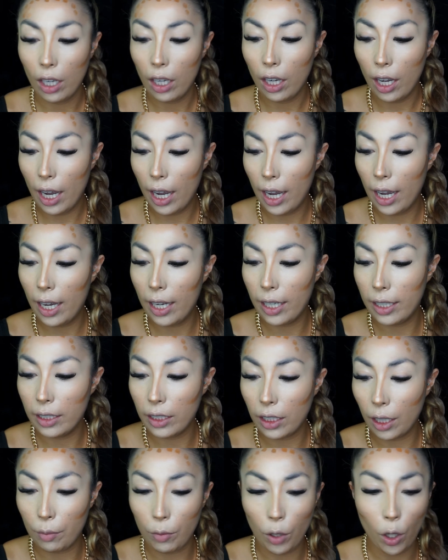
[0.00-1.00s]

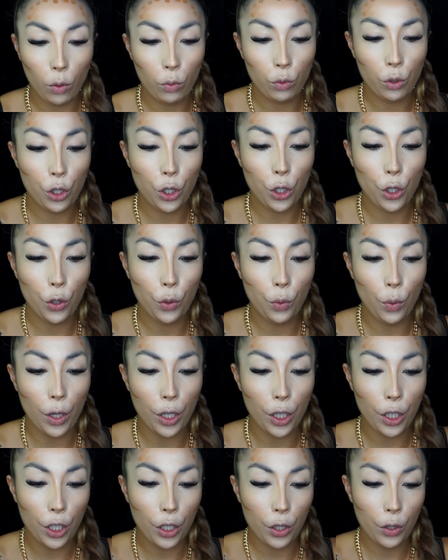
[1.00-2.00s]
And I'm going to
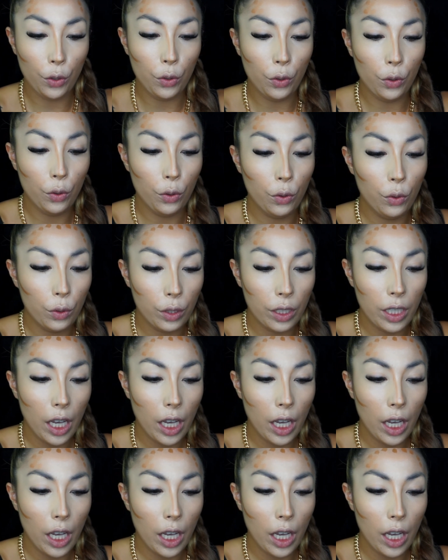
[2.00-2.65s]
use